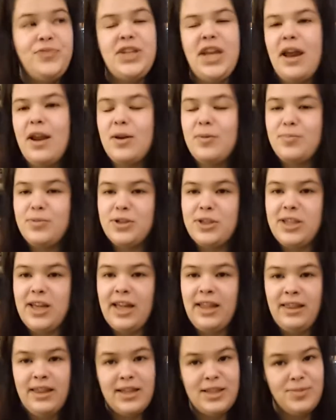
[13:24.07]

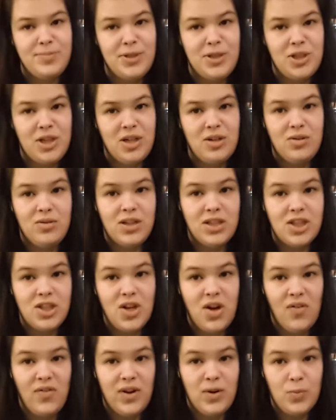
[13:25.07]
10%, let's be
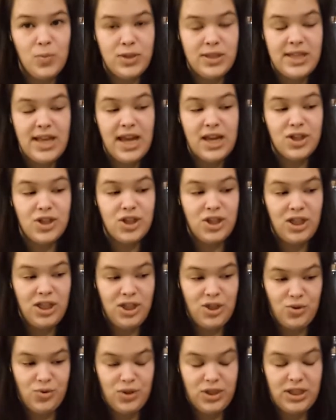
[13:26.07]
generous, of it was actually
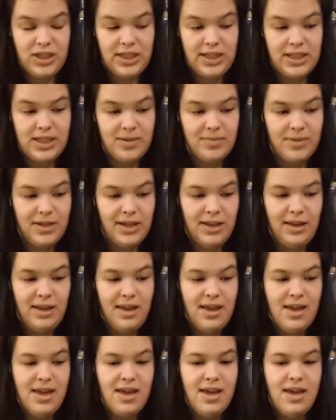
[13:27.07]
interesting to me.
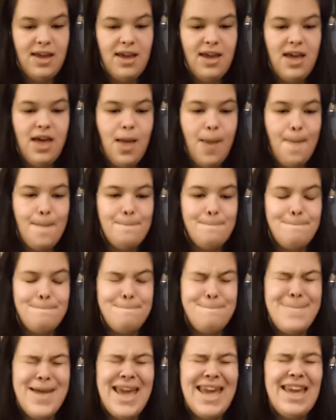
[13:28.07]

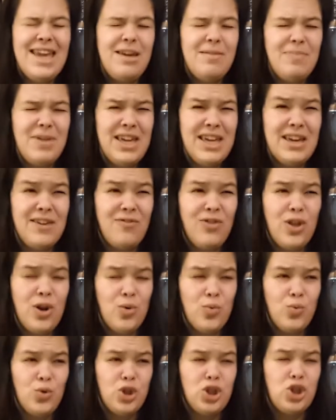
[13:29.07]
Maybe if
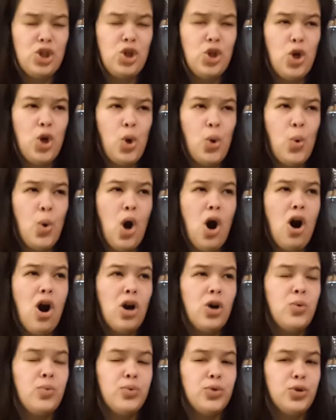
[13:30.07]
there was no
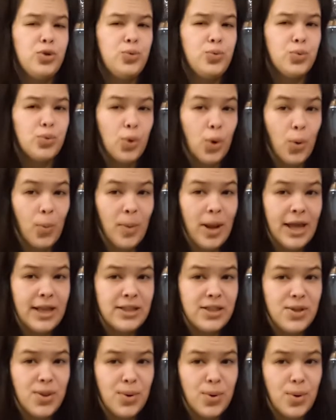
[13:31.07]
awkward
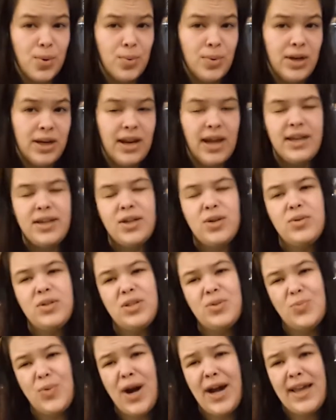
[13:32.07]
romance thrown in, I know
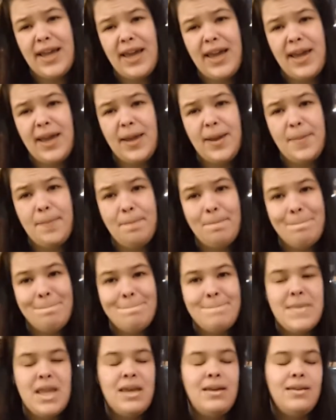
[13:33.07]
it's YA,
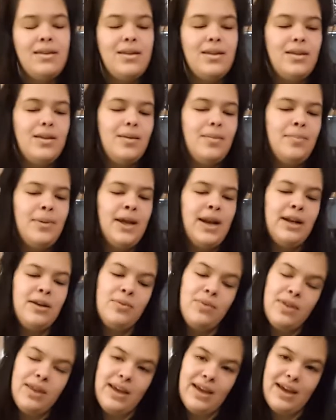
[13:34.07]
but I
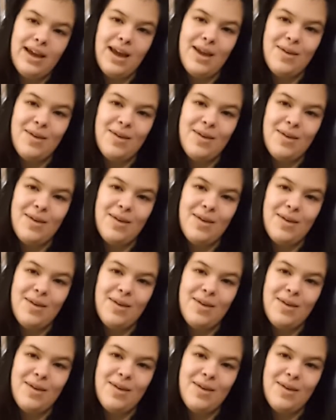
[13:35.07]
don't think